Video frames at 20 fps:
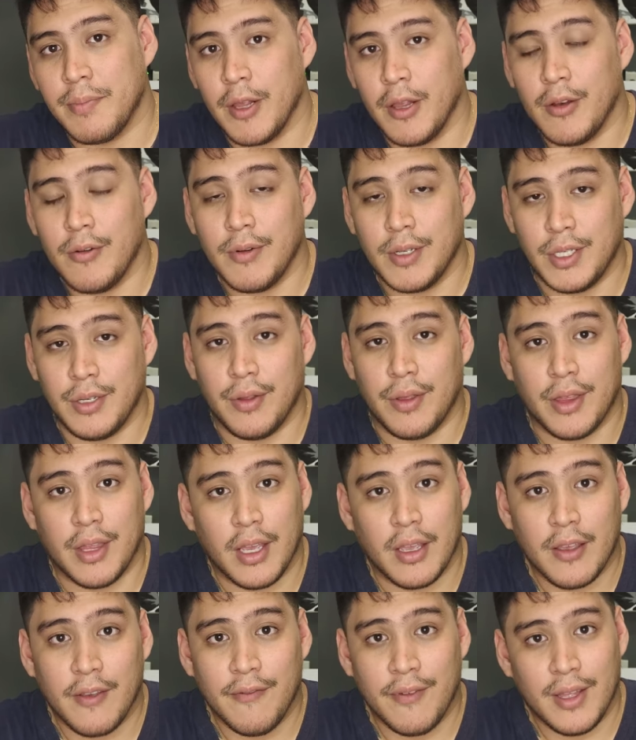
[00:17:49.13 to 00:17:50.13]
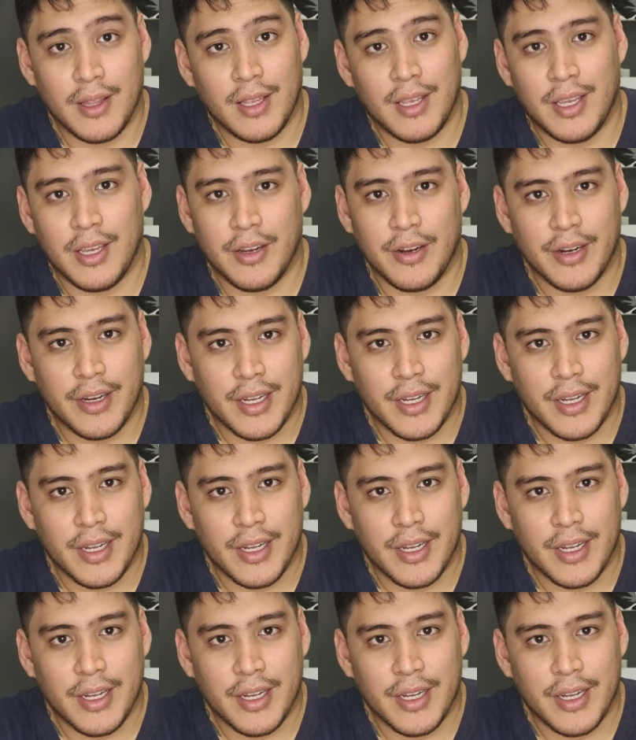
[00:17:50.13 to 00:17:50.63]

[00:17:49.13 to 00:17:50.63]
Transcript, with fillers: below what you think of it. Here